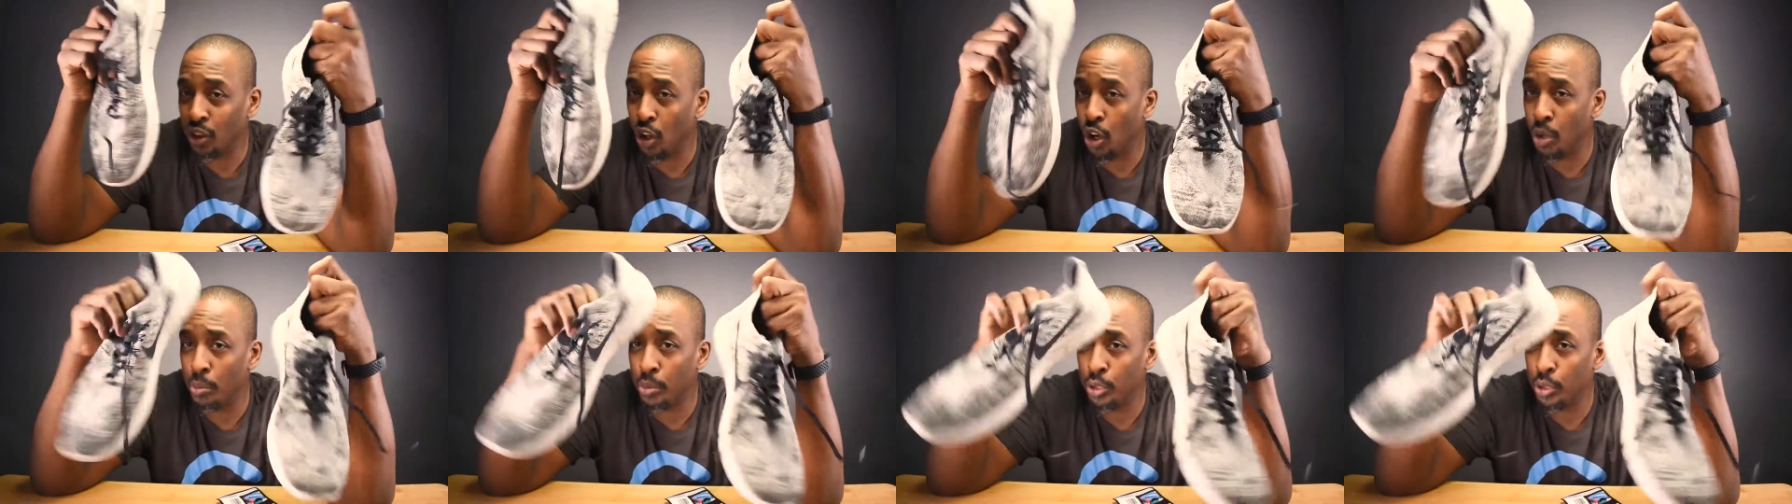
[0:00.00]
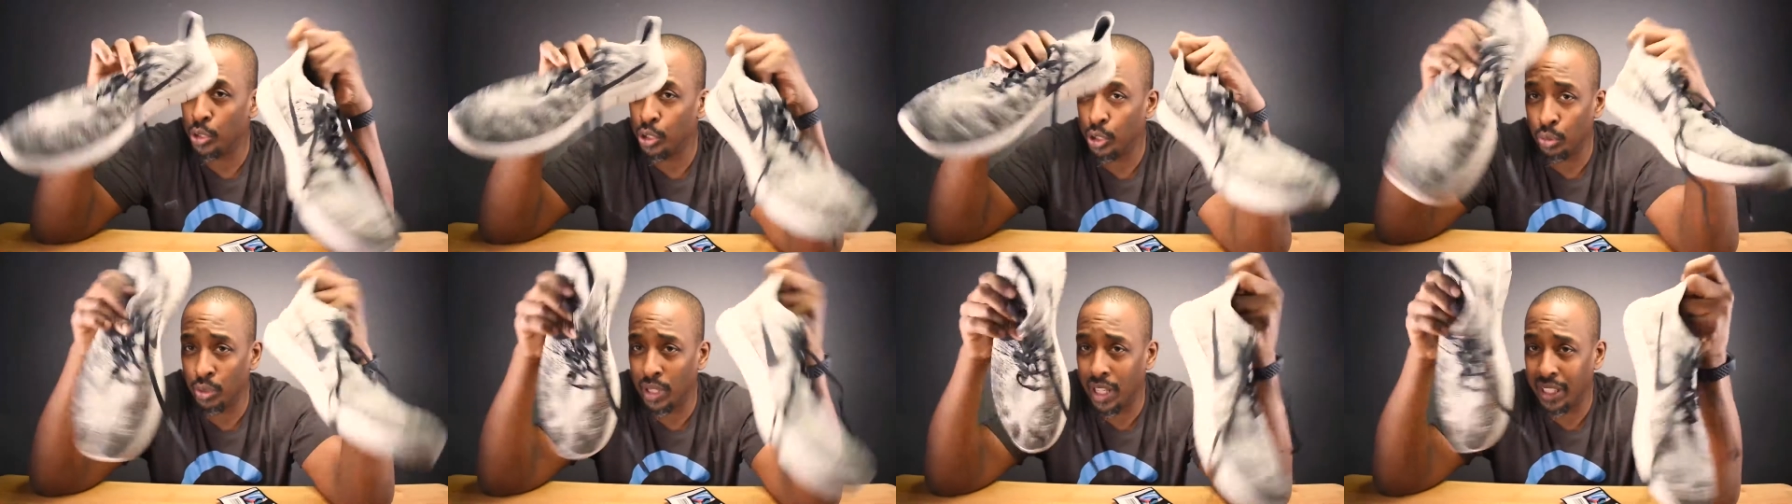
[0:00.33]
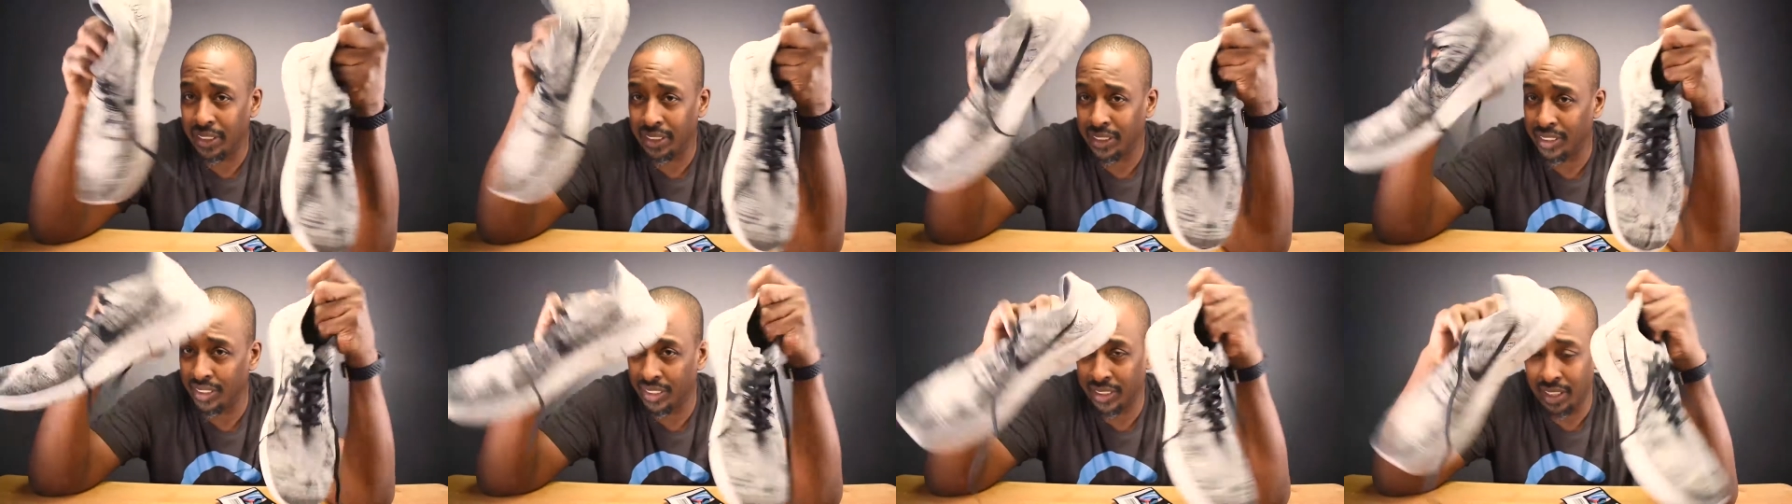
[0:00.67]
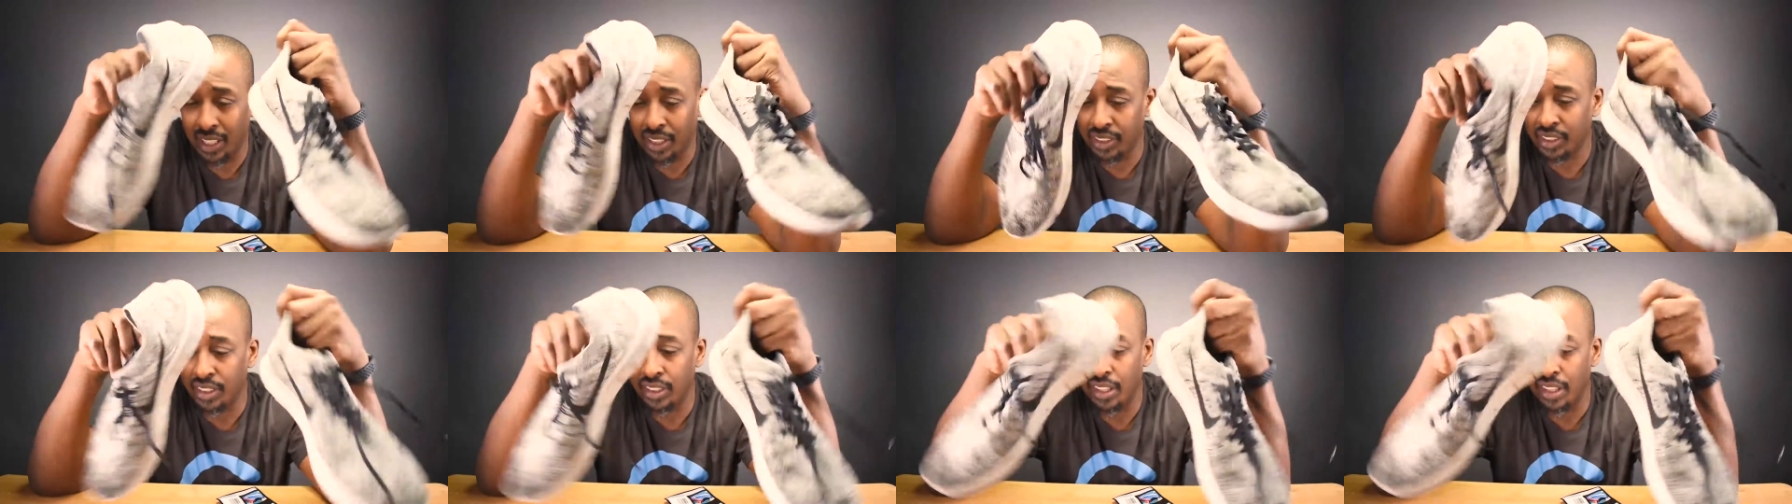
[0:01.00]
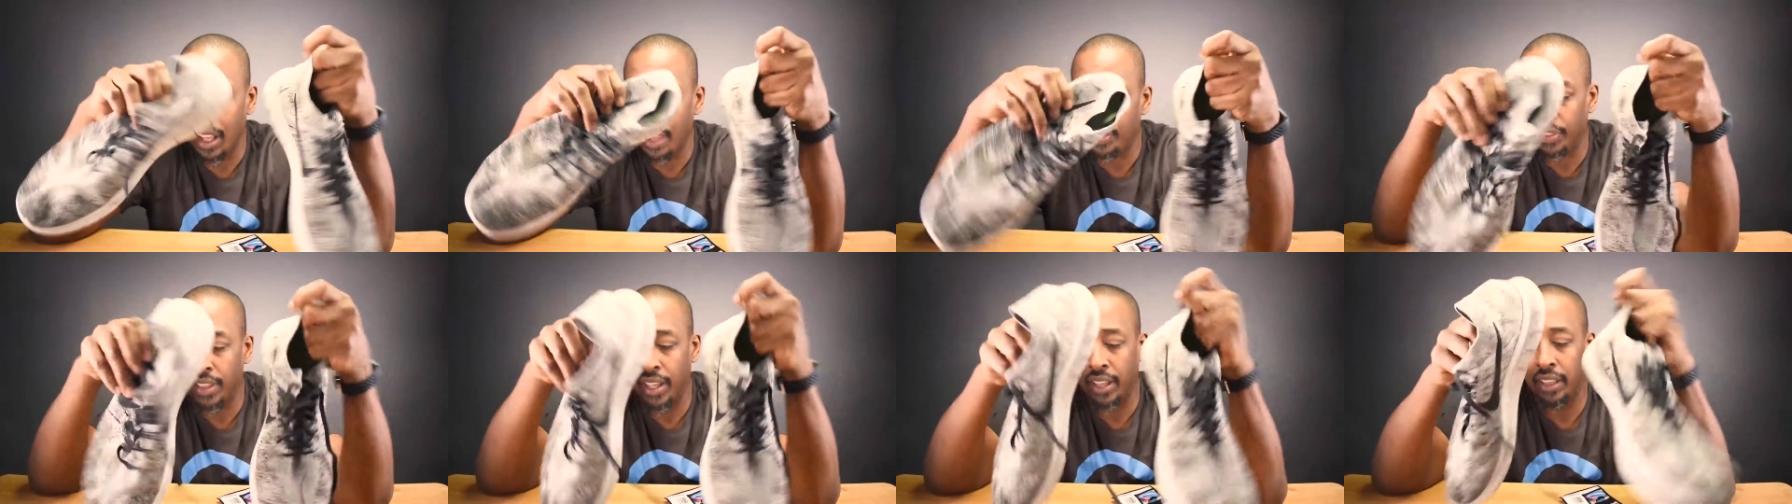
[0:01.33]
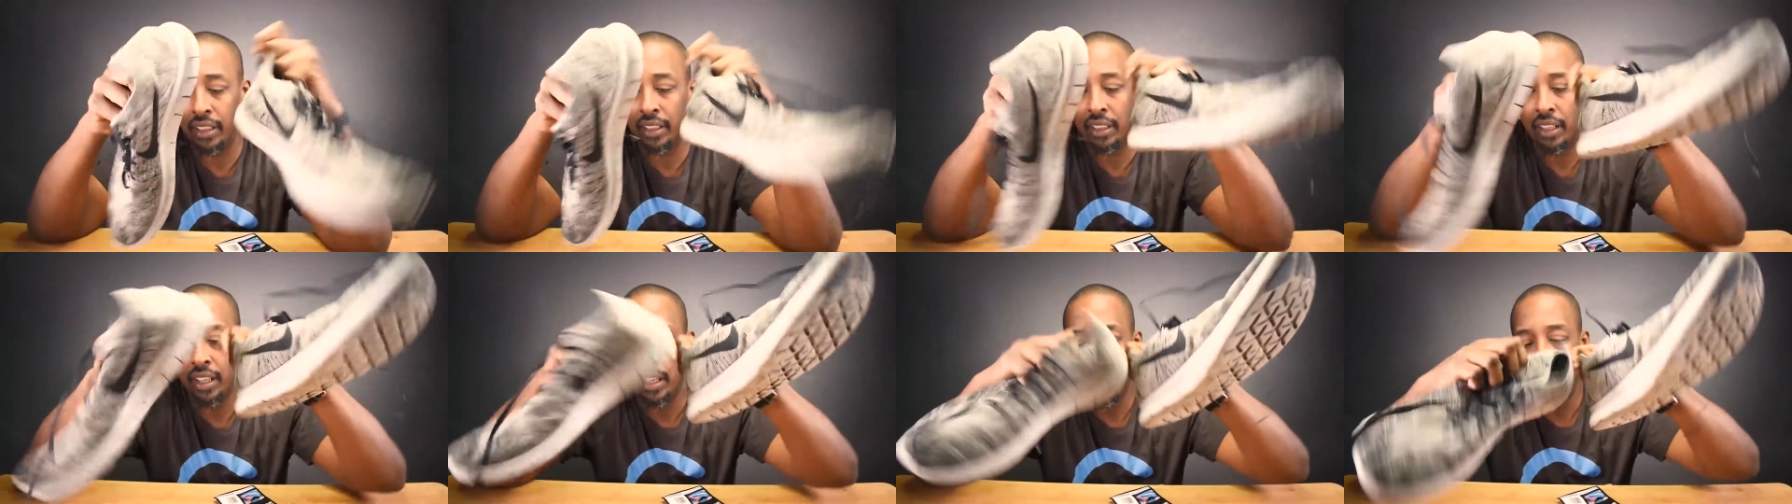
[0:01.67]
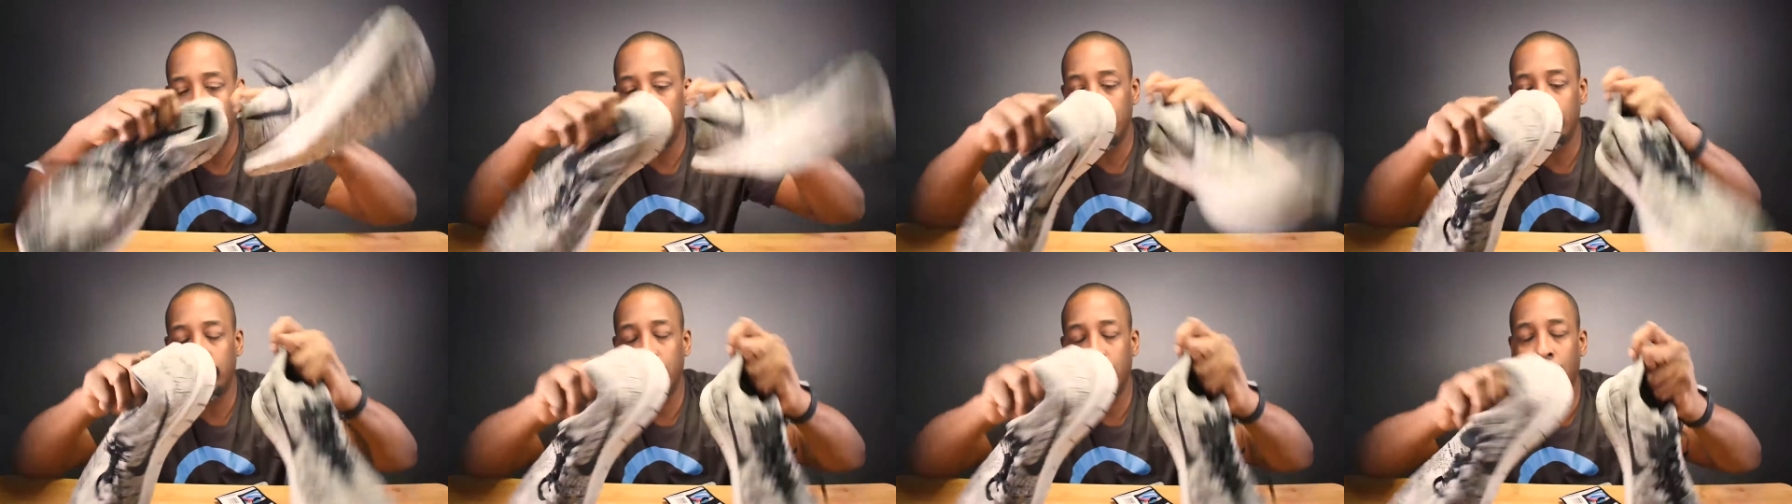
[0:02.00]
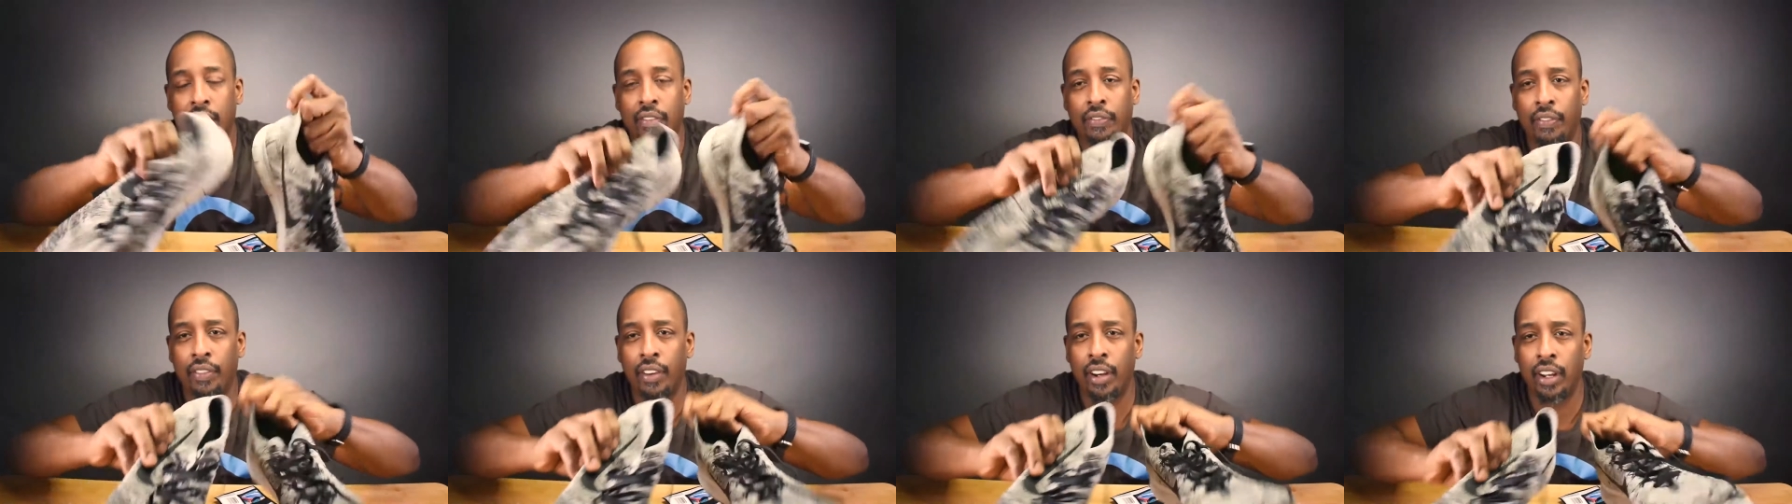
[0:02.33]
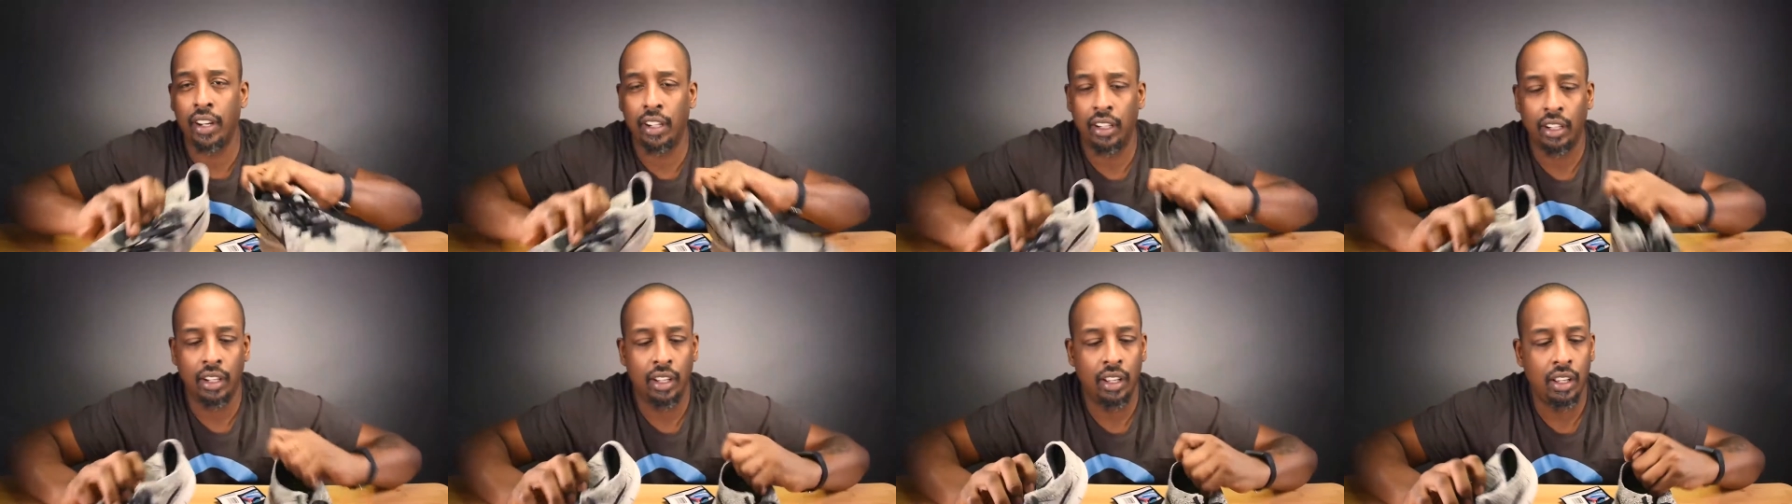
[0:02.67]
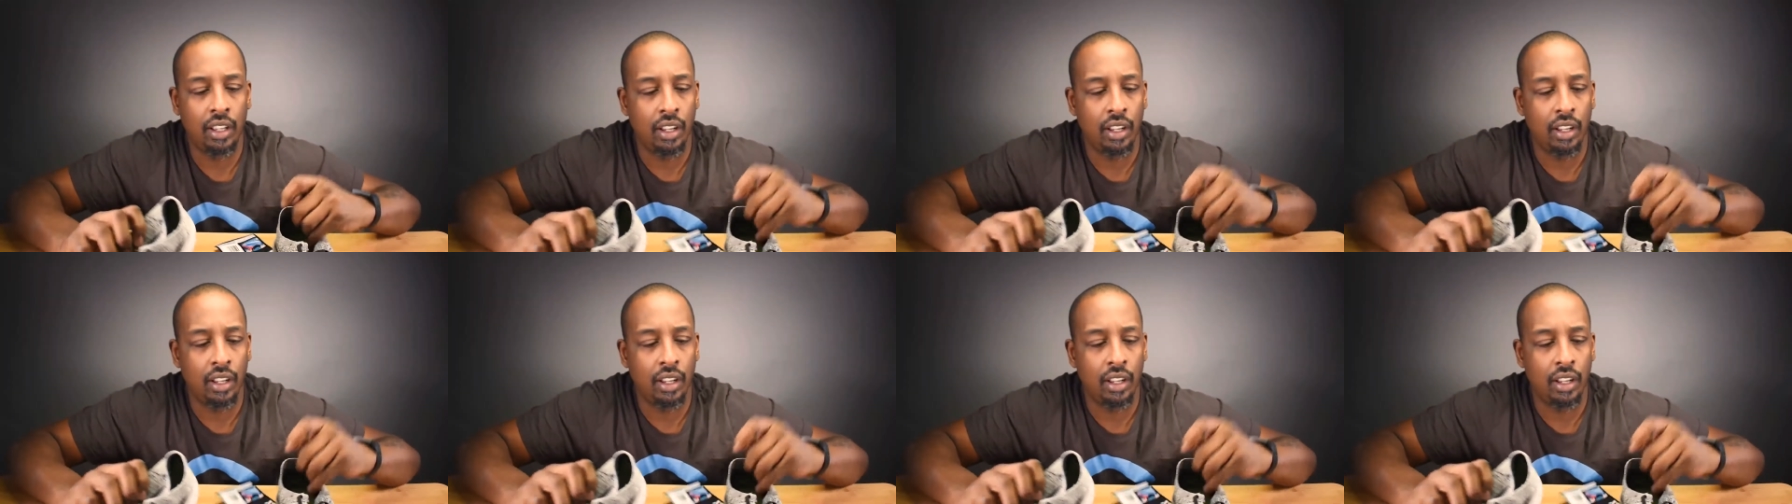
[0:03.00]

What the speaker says: normal shoelaces. There's nothing different.